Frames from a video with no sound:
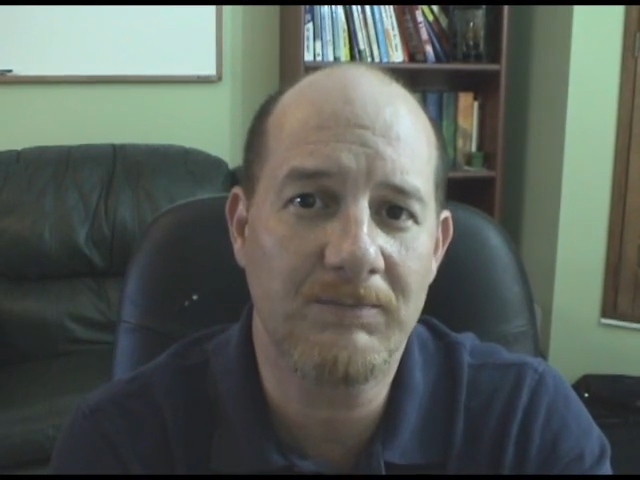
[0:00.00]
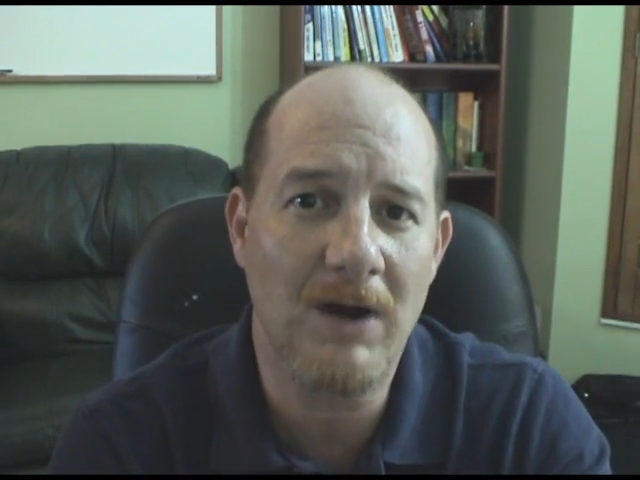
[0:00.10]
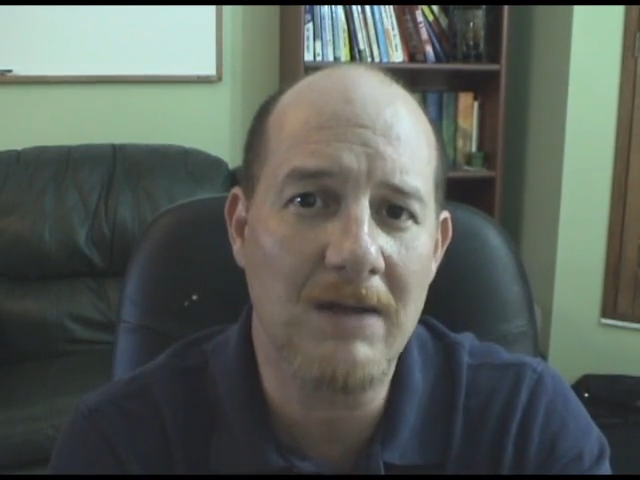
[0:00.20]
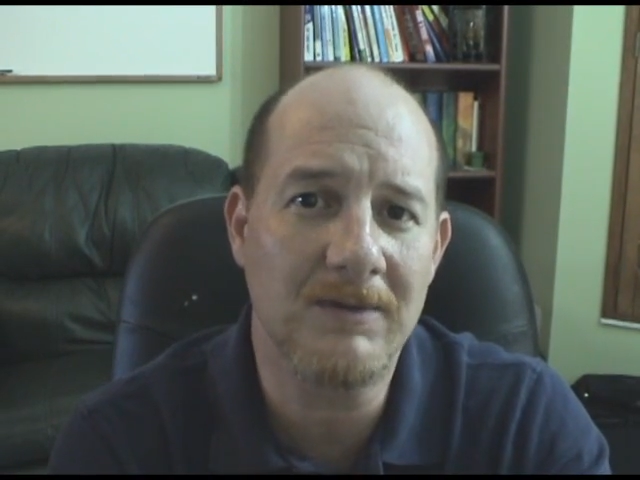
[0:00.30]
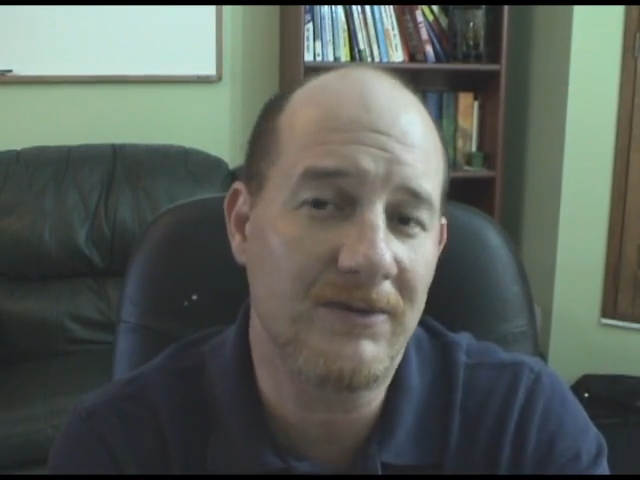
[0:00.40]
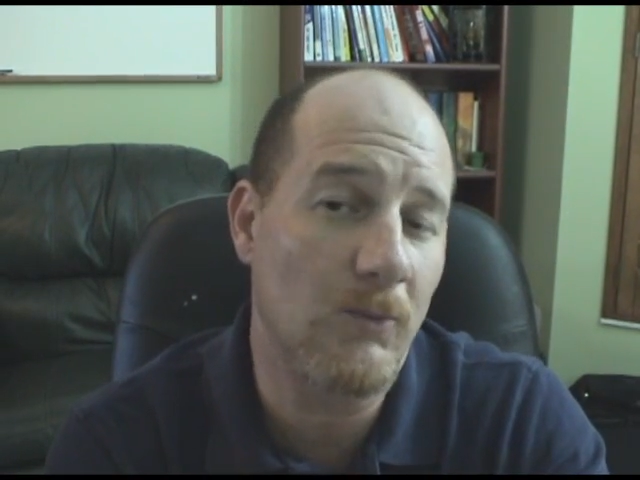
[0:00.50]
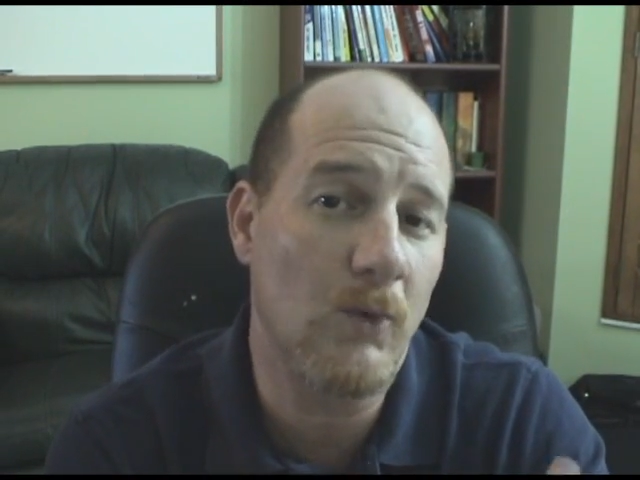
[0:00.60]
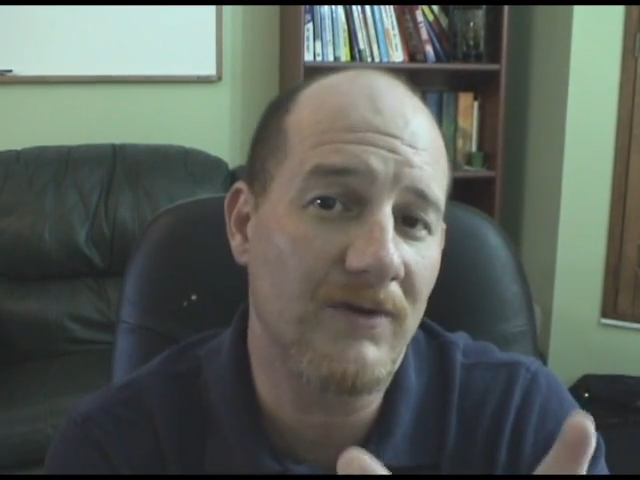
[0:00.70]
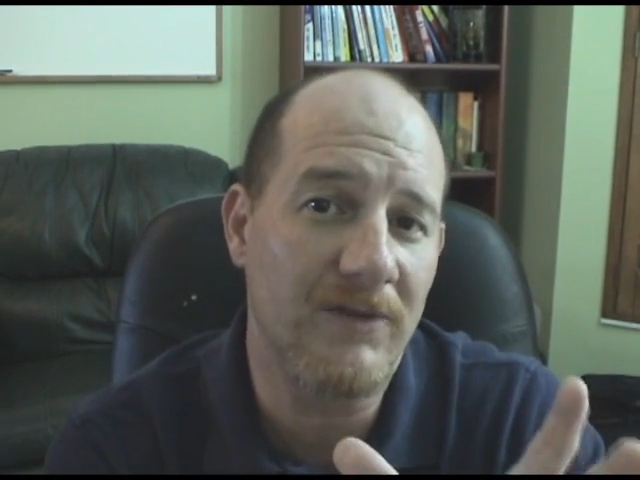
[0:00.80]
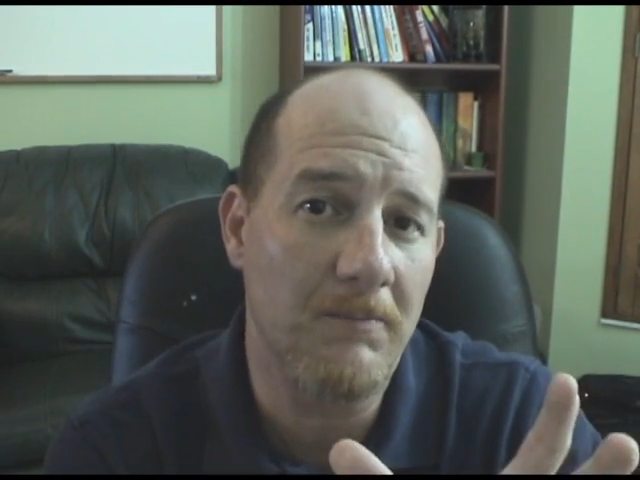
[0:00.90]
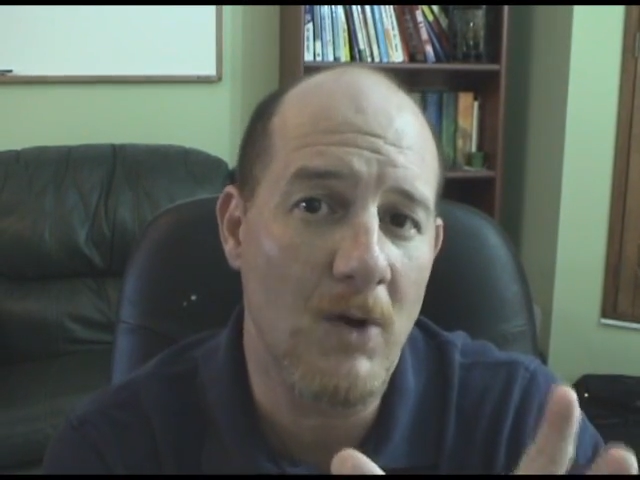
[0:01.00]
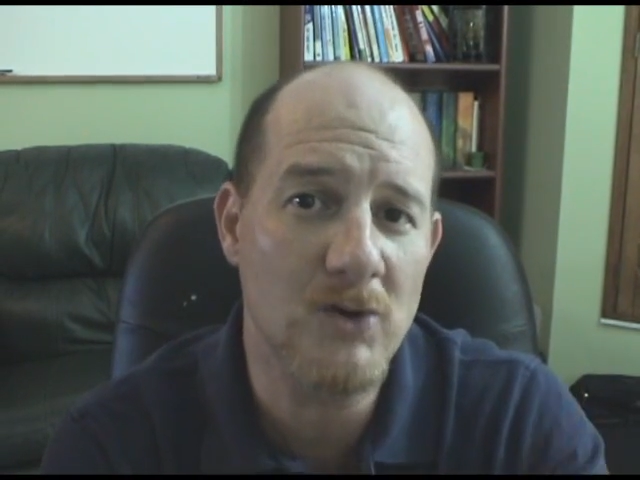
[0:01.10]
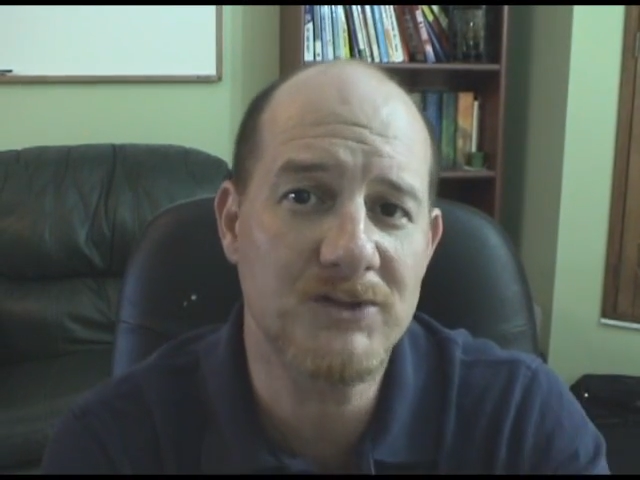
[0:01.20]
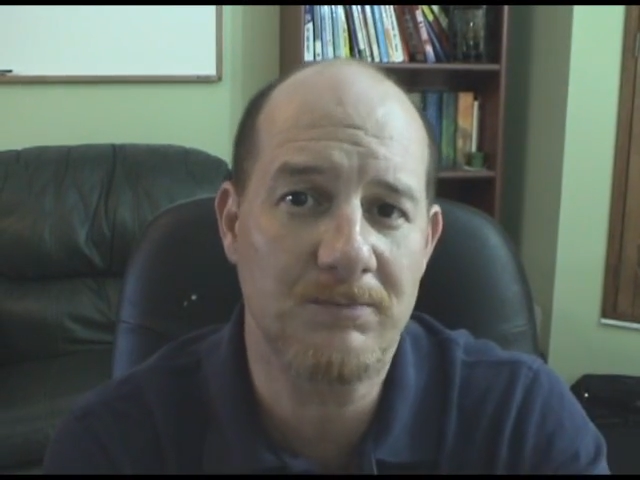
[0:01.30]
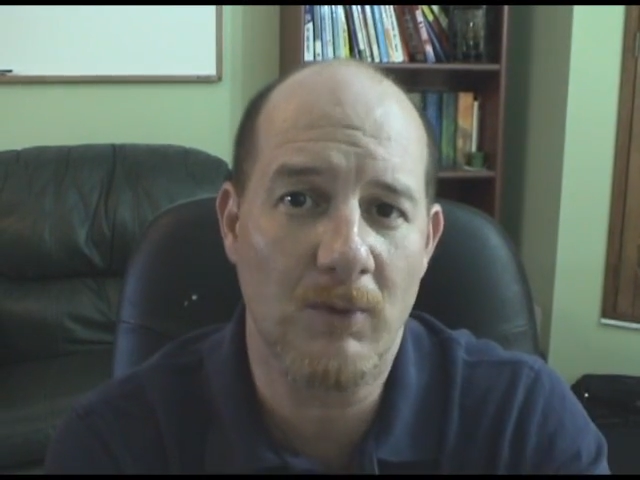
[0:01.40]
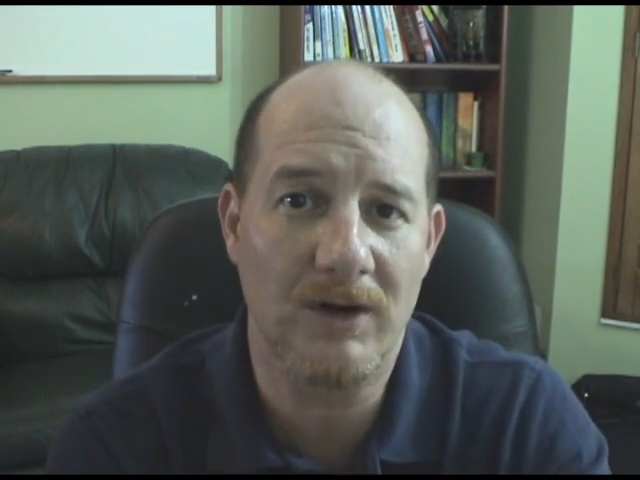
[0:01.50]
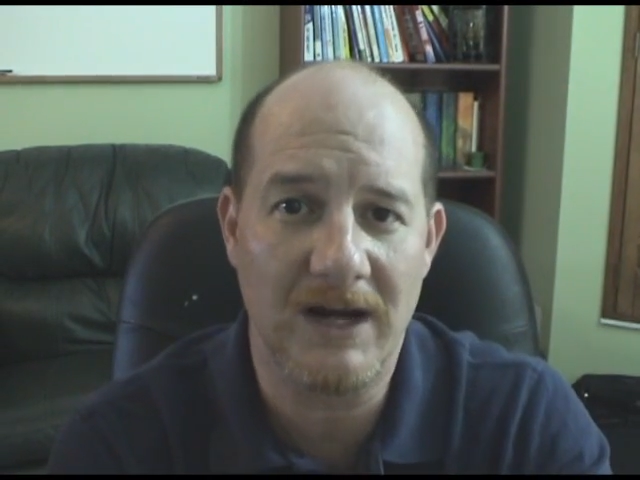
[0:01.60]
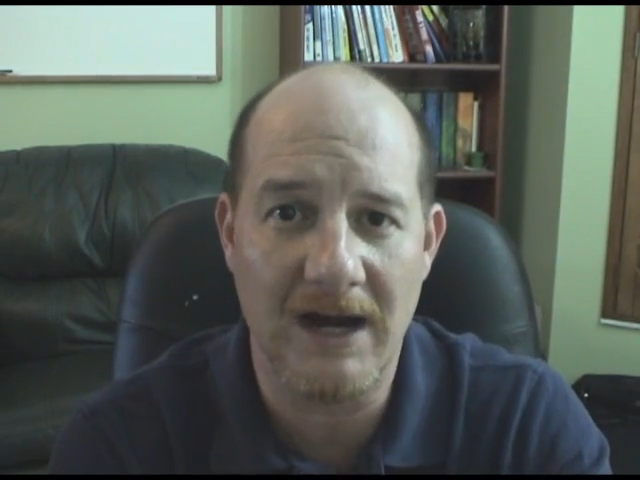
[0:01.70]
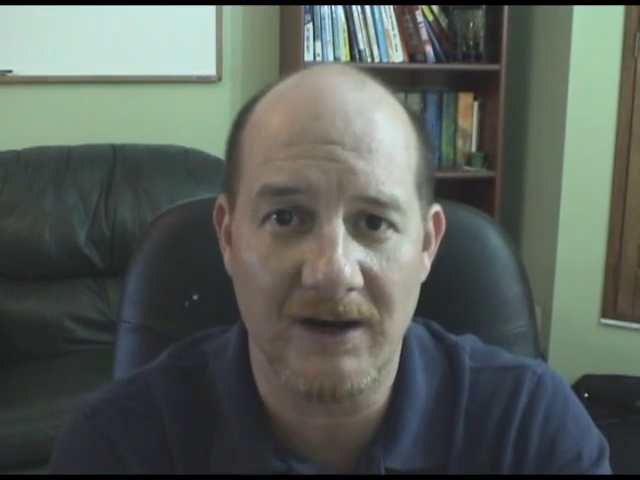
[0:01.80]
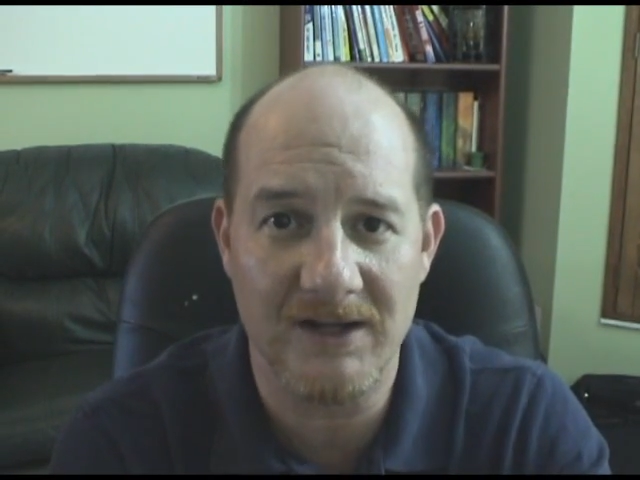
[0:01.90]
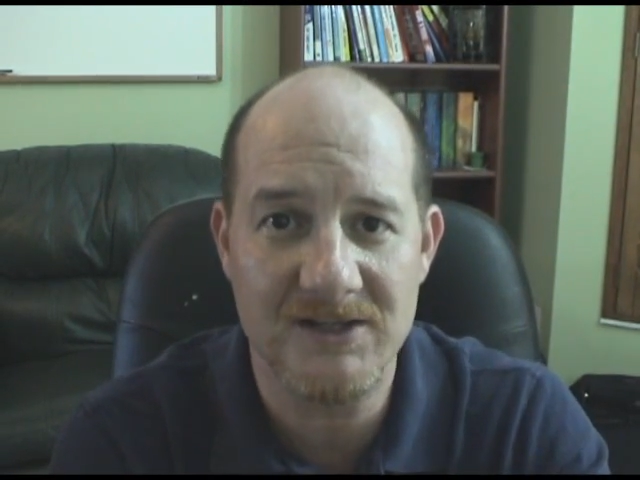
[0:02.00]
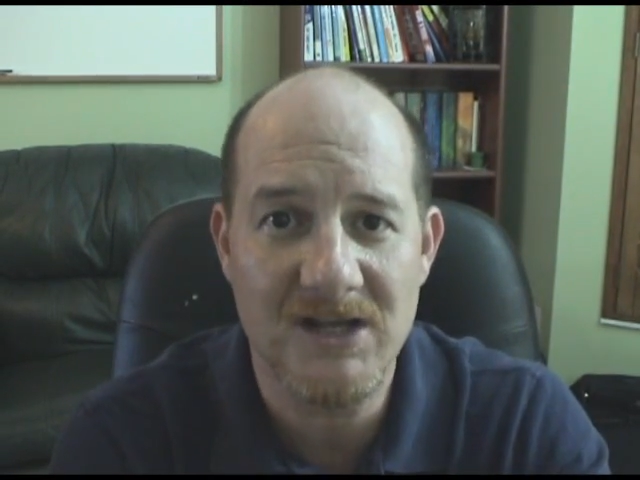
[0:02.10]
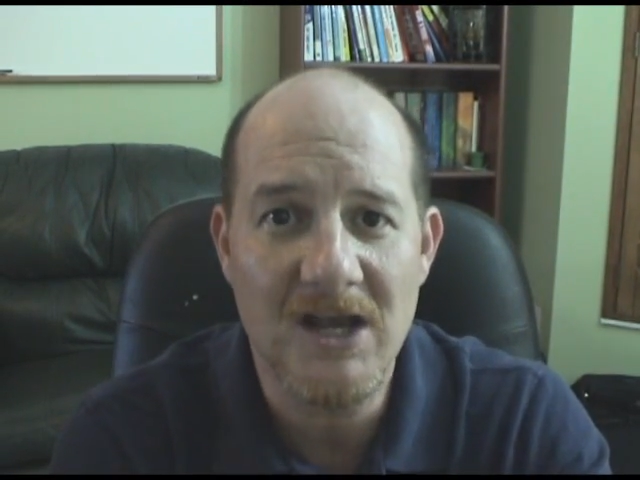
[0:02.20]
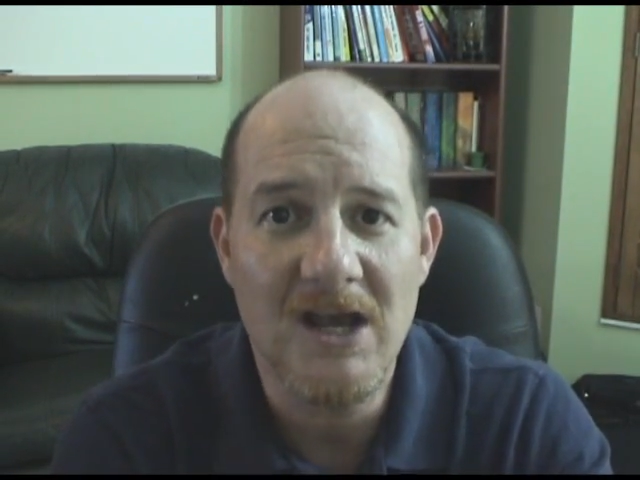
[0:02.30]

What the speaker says: probably one of the most important areas.